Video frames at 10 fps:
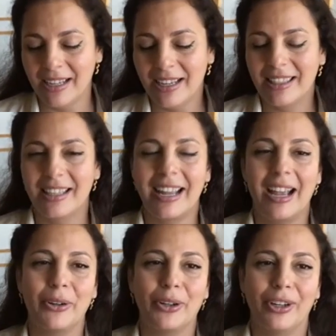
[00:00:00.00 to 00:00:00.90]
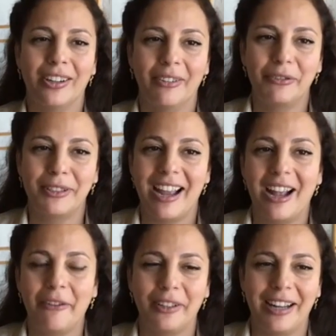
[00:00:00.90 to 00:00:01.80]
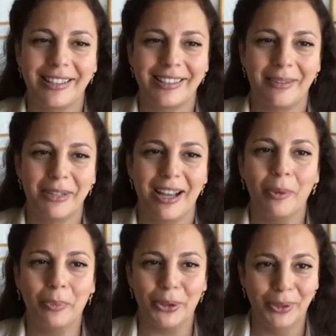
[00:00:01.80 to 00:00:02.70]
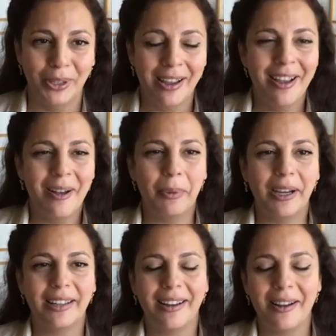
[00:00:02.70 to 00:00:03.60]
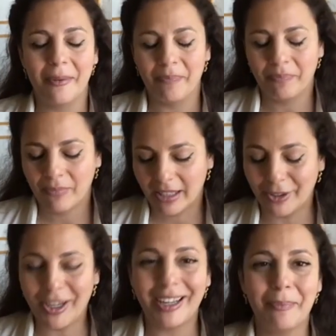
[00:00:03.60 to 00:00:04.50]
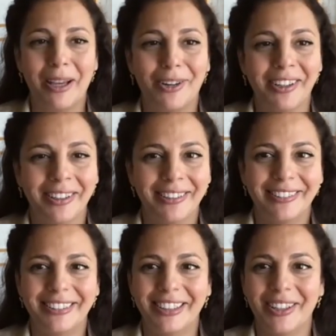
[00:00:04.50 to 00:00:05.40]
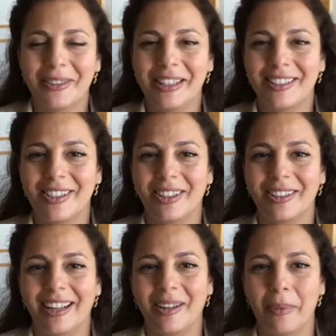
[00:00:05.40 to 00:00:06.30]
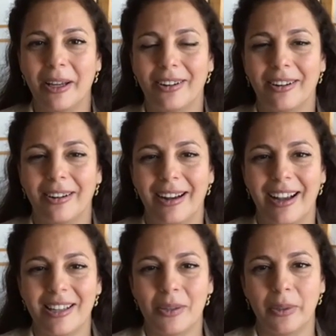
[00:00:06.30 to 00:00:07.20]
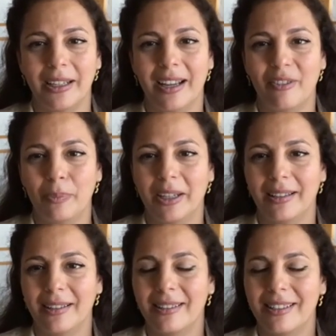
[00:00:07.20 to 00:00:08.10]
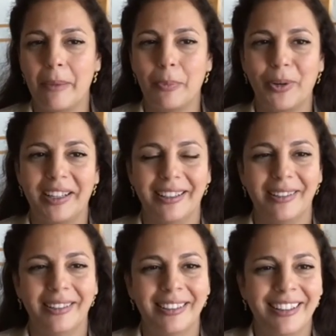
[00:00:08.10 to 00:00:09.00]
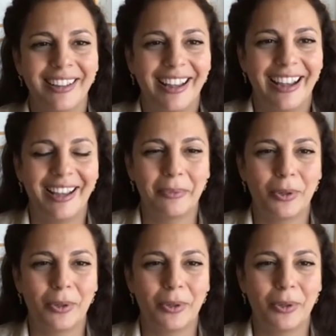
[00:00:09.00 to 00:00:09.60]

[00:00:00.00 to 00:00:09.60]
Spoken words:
the counter staff, and ask them to help you. But they're getting better. you know, things are getting better as we have been separated and we're